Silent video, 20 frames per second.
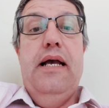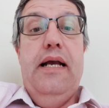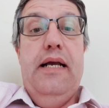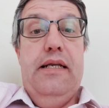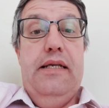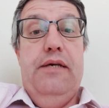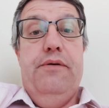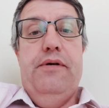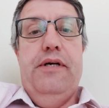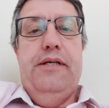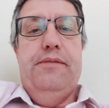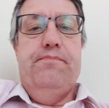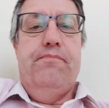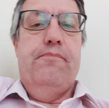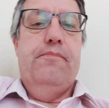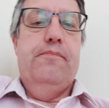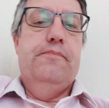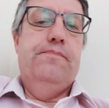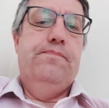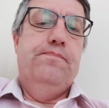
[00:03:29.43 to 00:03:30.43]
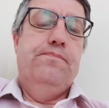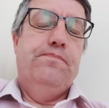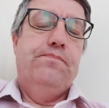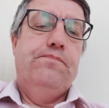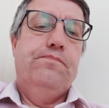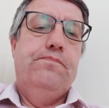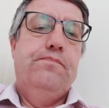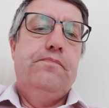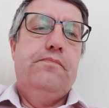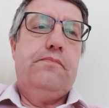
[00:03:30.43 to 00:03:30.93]
Anyway,
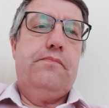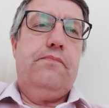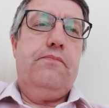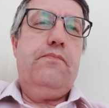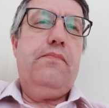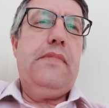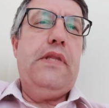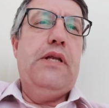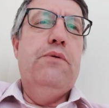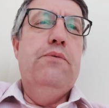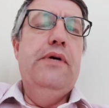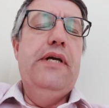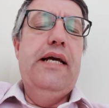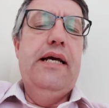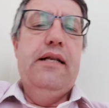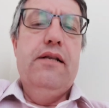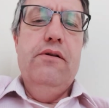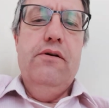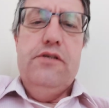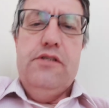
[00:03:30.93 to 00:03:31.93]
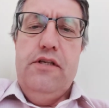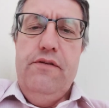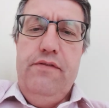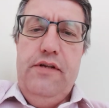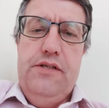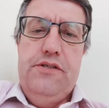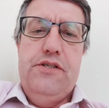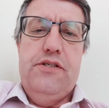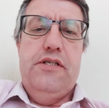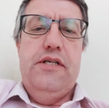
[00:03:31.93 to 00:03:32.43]
we had lots of
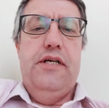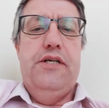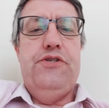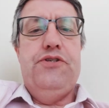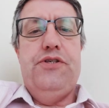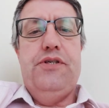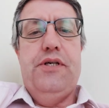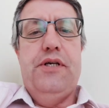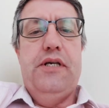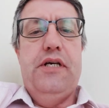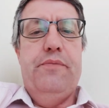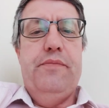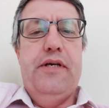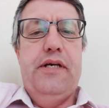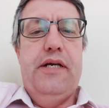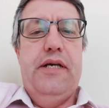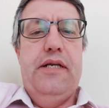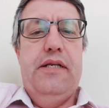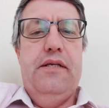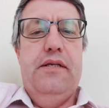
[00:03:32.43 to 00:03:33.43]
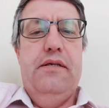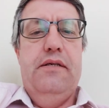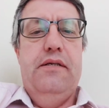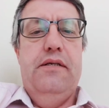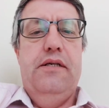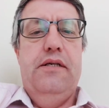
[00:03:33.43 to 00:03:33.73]
legislation coming in,